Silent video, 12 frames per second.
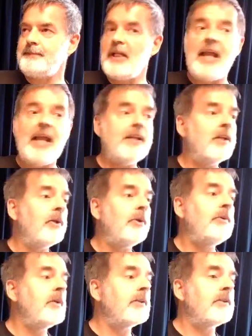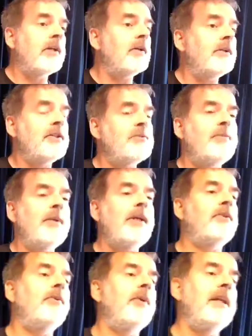And who God could speak
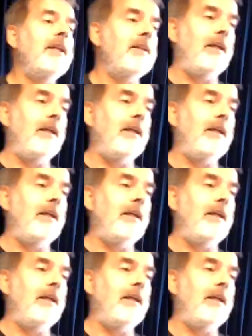through anything.